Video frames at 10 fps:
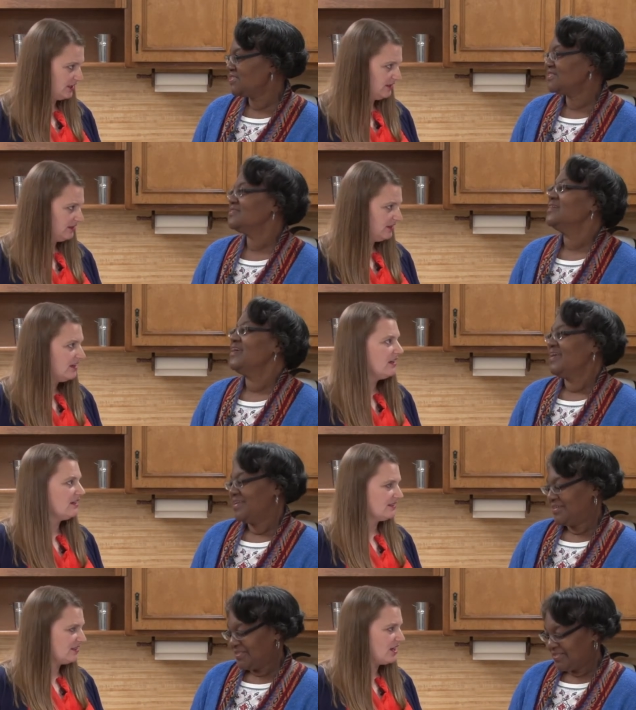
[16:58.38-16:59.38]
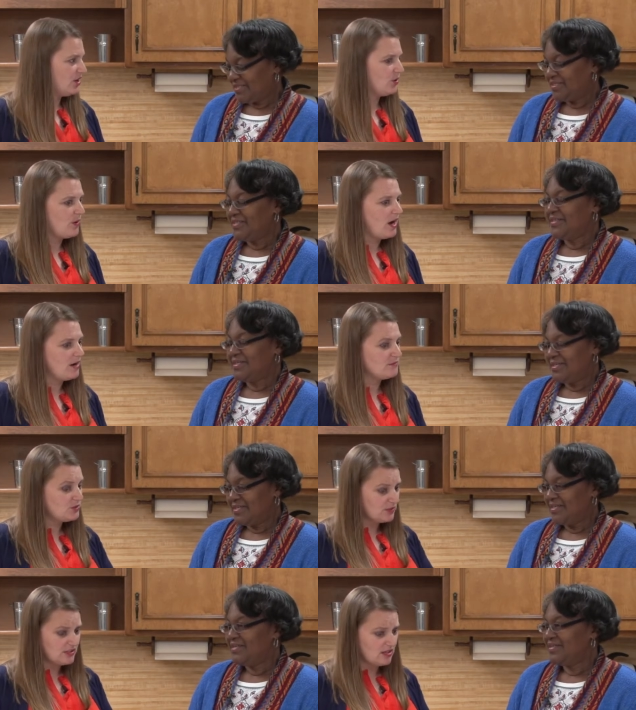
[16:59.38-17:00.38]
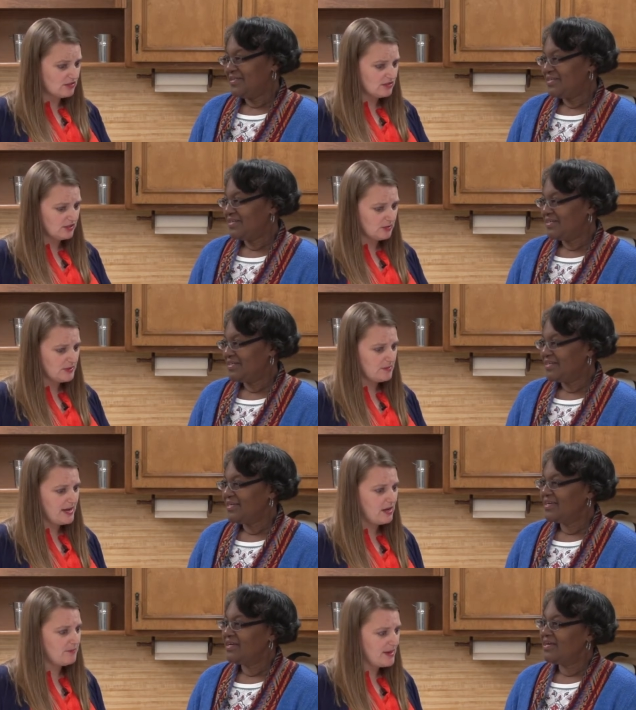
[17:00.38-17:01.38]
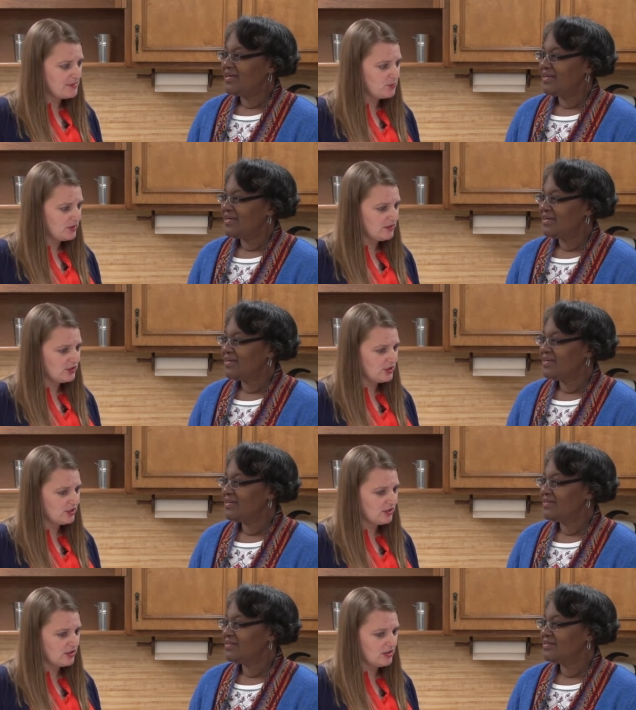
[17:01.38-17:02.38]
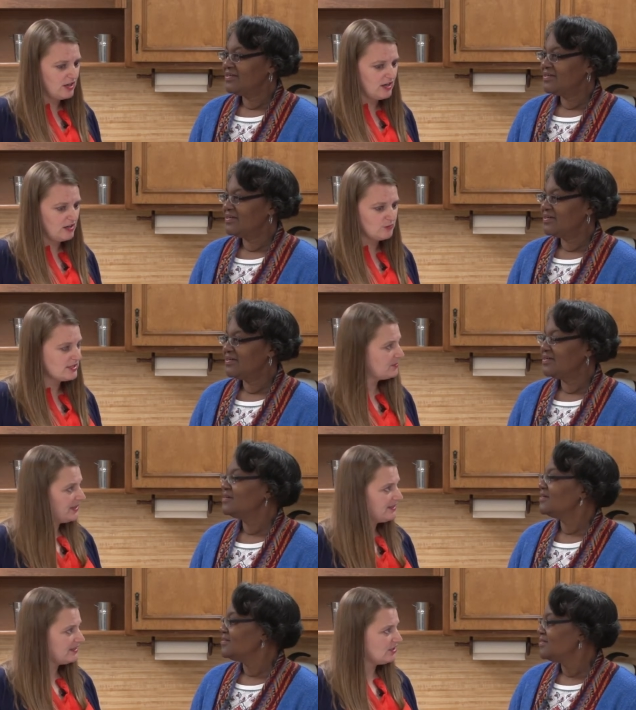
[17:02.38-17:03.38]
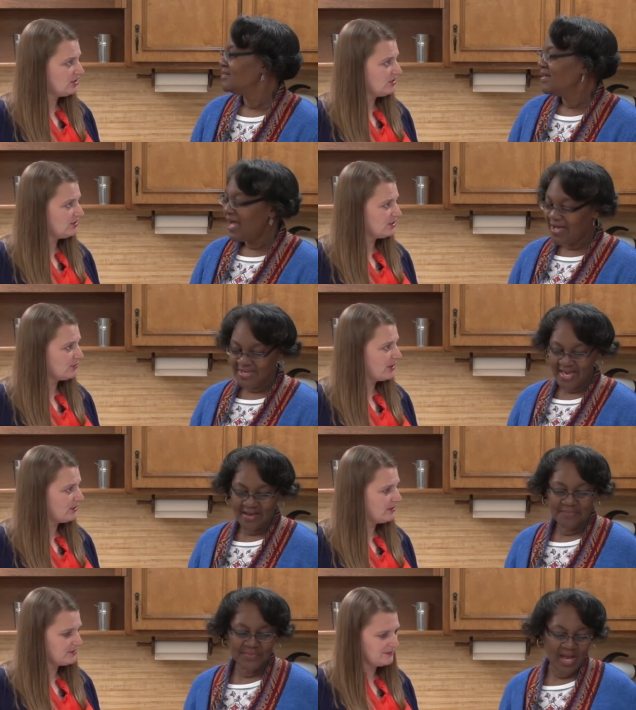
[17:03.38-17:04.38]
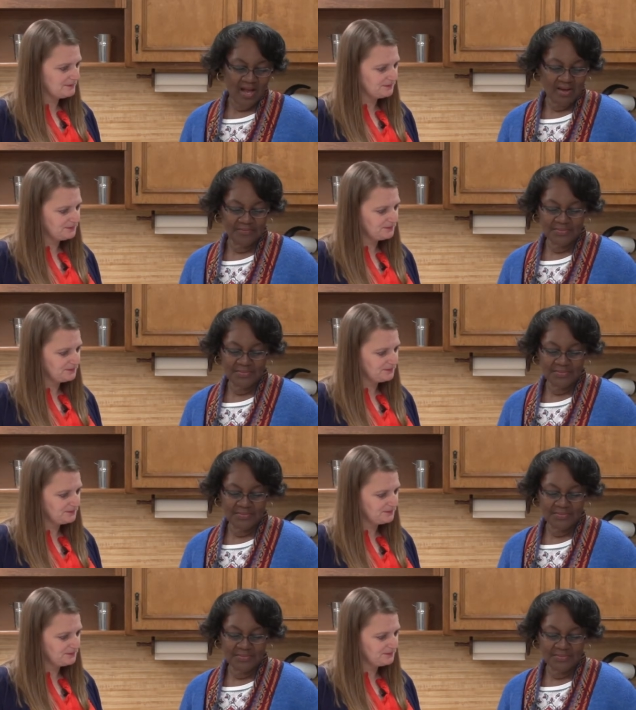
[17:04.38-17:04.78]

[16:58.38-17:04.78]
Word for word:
Speaker 1: nutrition. So, um, do you want to talk to us a little bit about maybe one of your uh, recipes that you use in your yeah, programs? Yeah, uh,